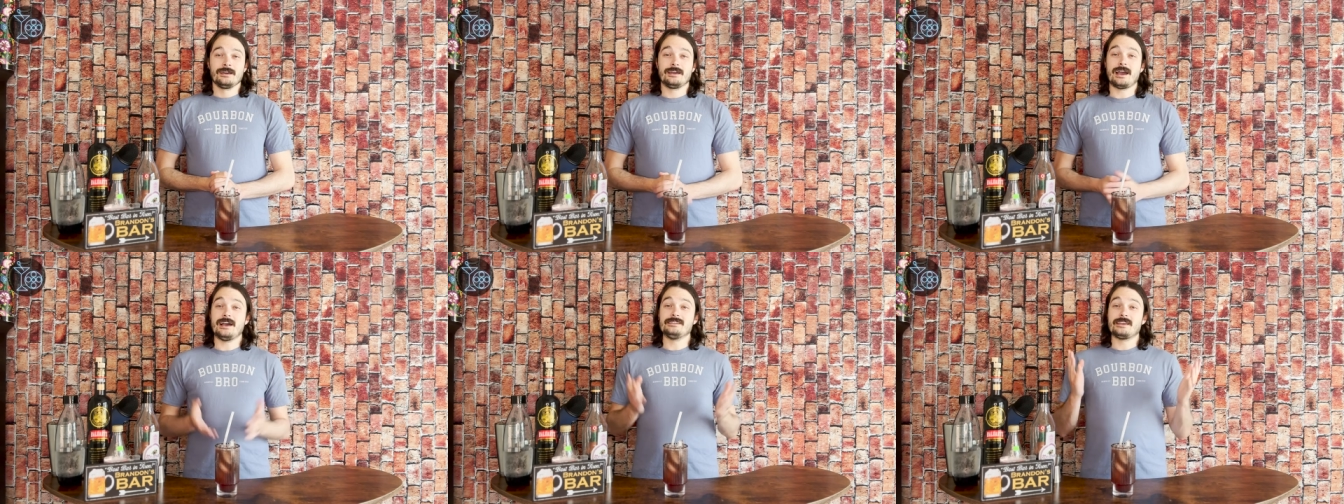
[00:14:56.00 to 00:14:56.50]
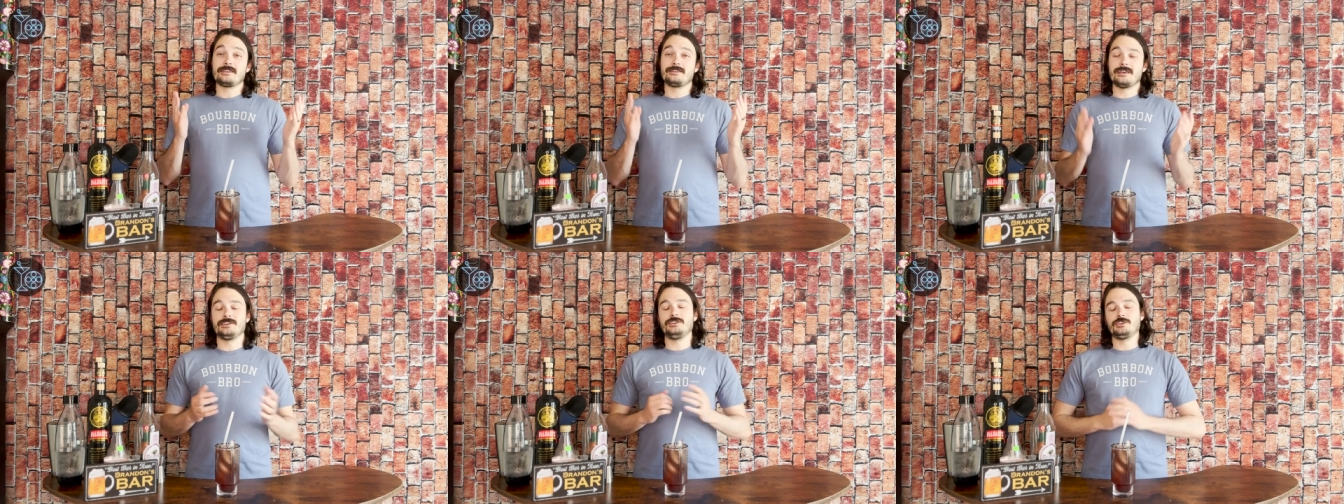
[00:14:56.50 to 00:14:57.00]
Guys,
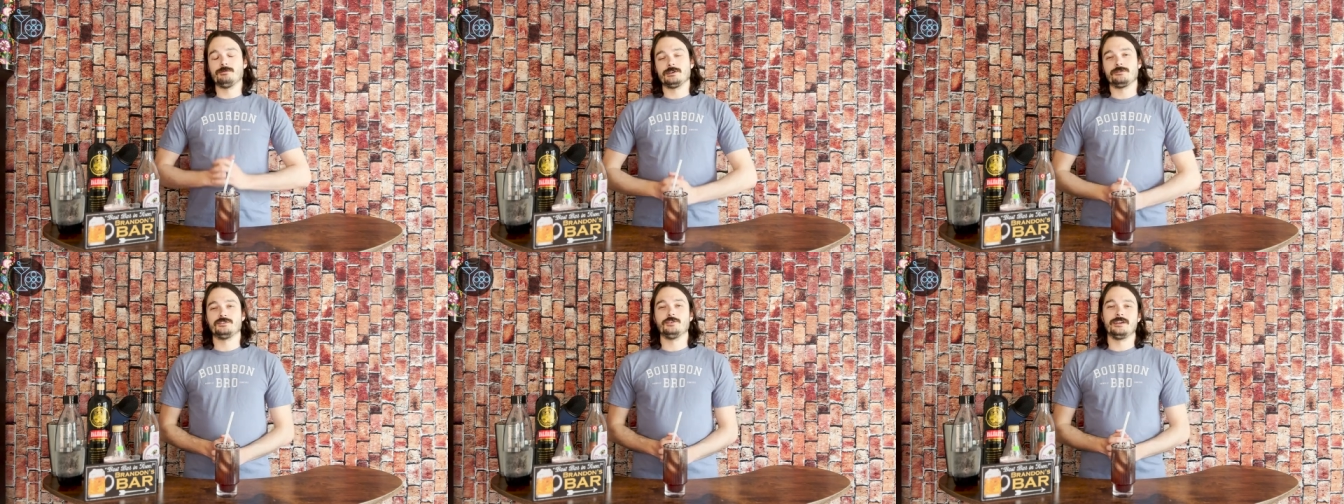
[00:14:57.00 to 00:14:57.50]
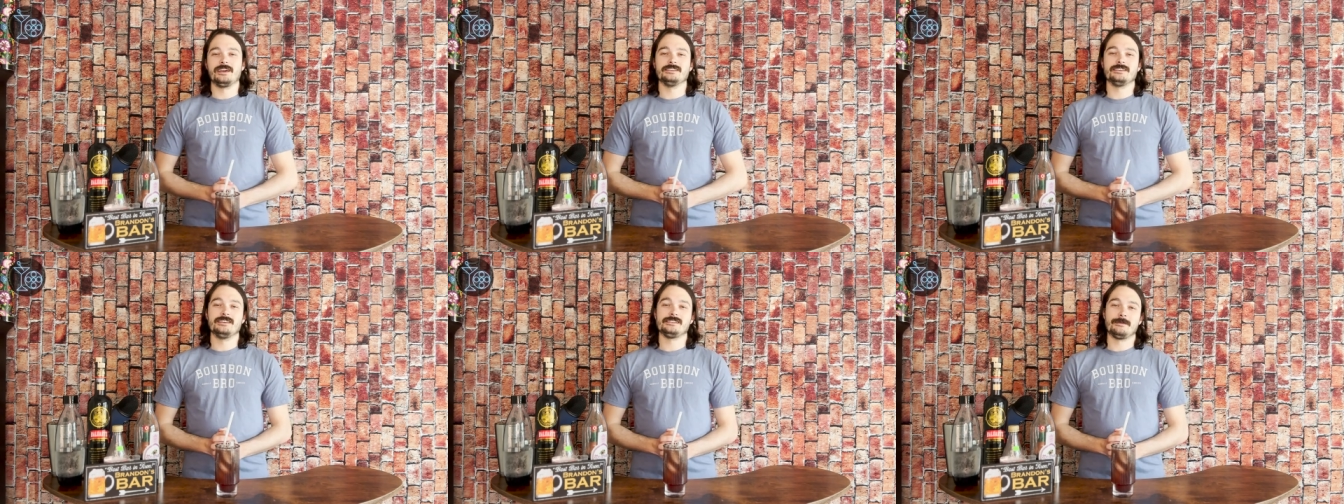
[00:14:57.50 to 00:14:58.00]
thank you so much for tuning in
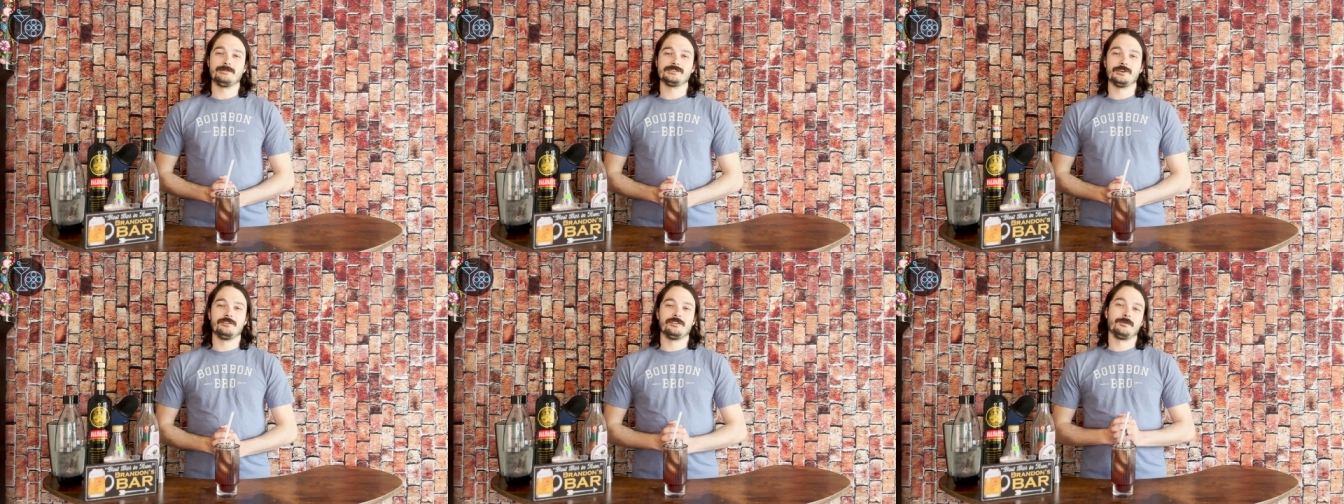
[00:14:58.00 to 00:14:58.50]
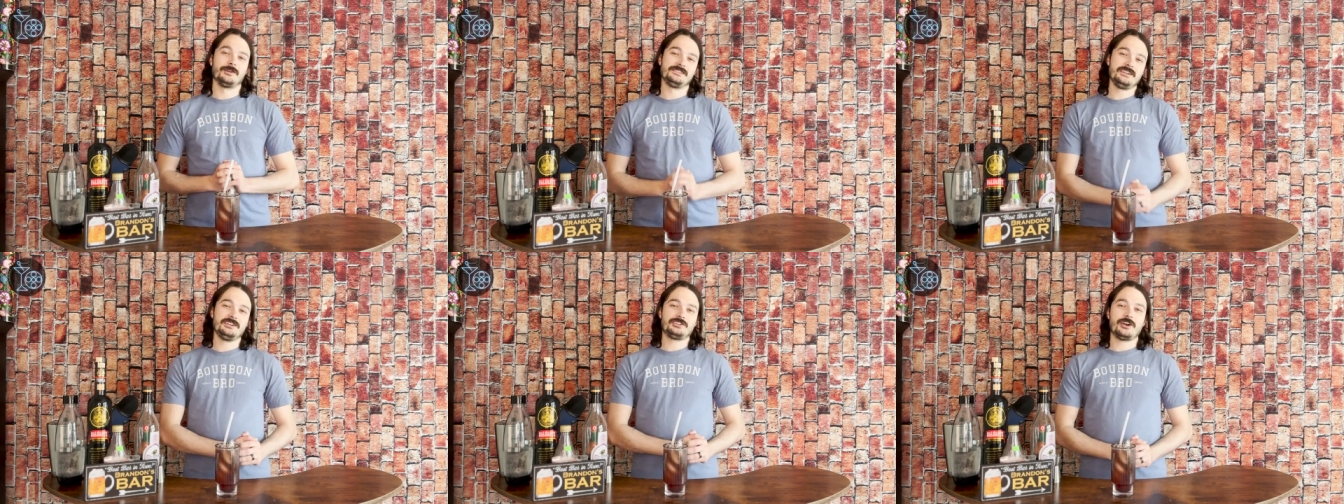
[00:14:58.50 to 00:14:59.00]
to this episode of The
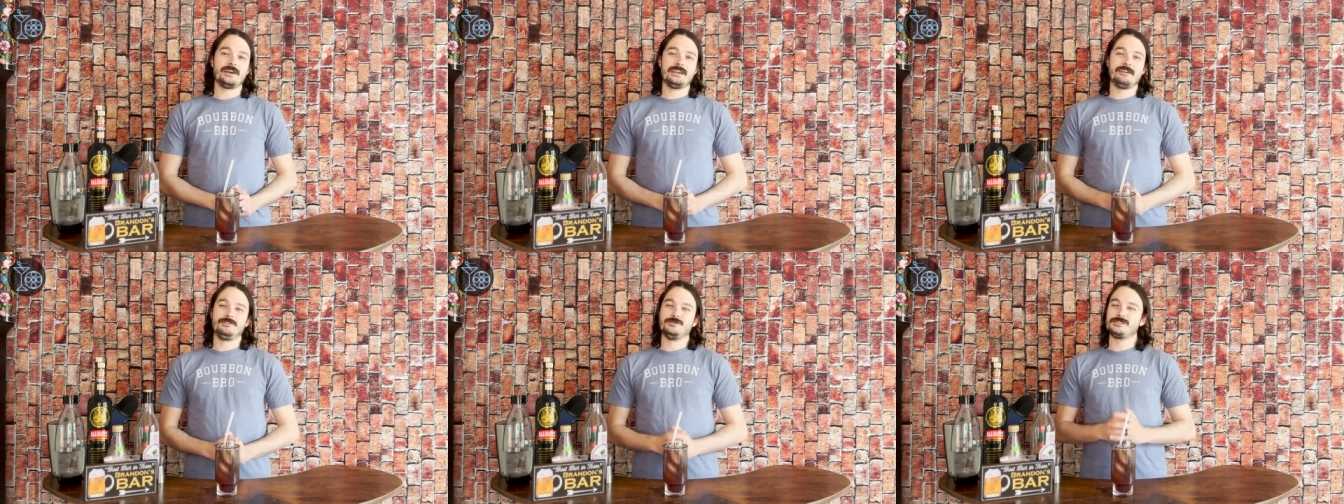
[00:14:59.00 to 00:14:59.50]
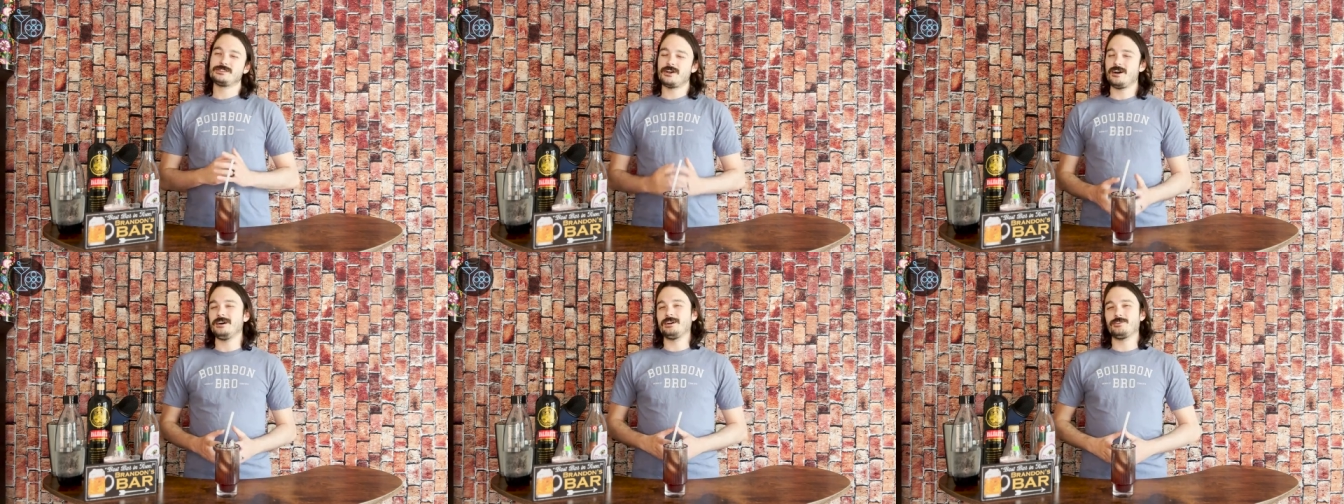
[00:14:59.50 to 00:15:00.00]
Martini Shot. If you
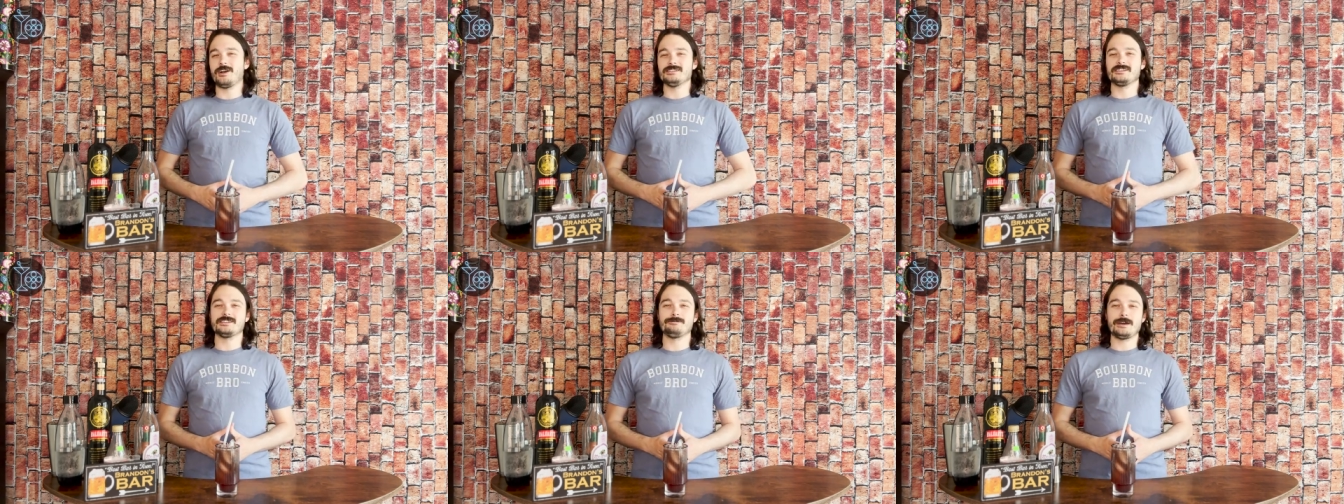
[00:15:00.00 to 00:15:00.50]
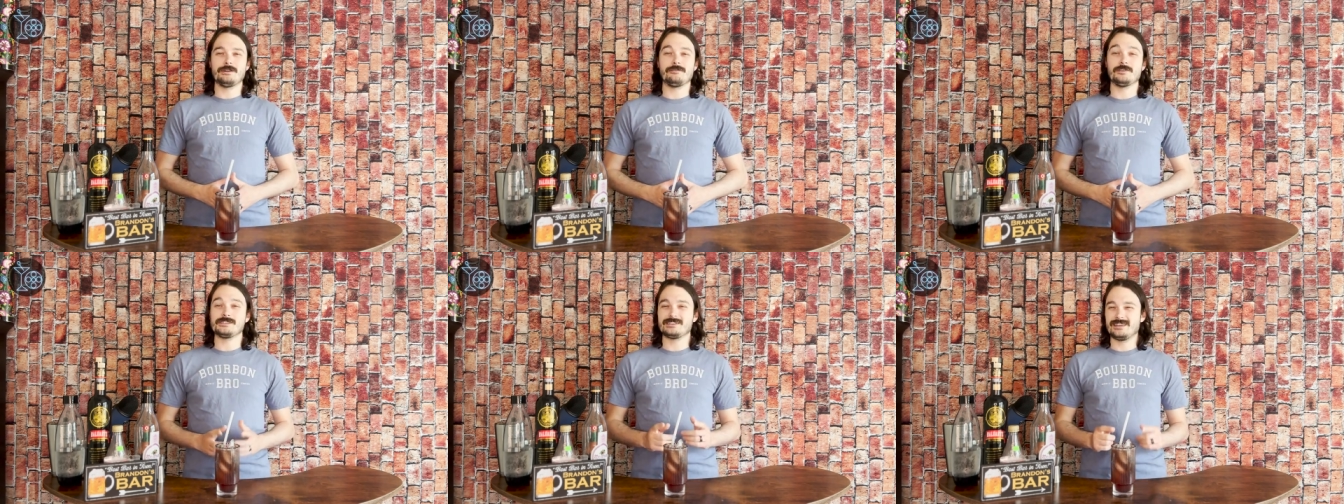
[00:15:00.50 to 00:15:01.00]
saw Across the
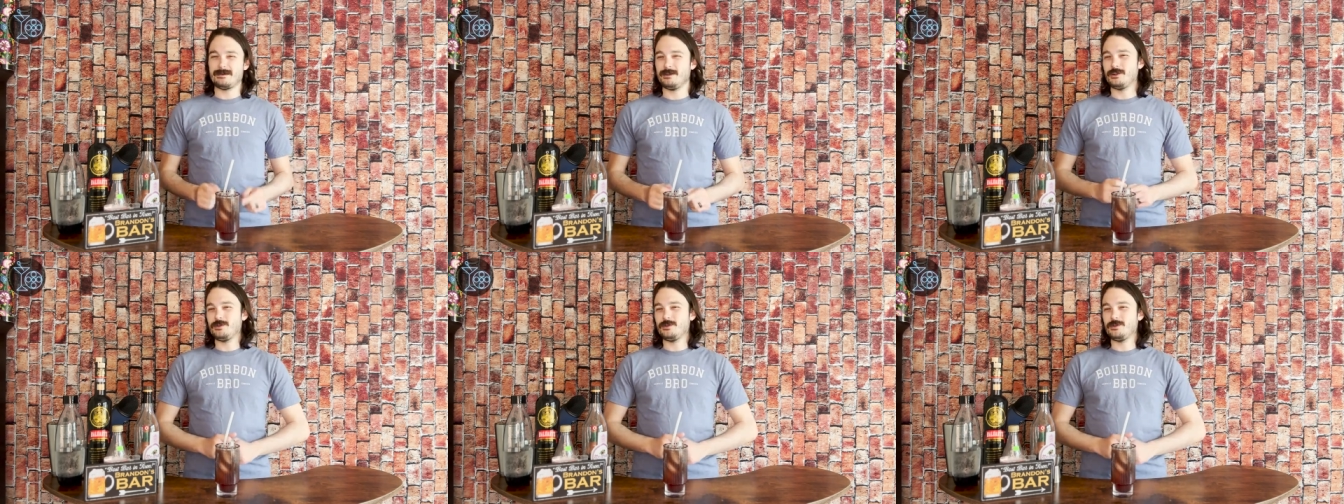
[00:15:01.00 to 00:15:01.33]
Spider-Verse, let me know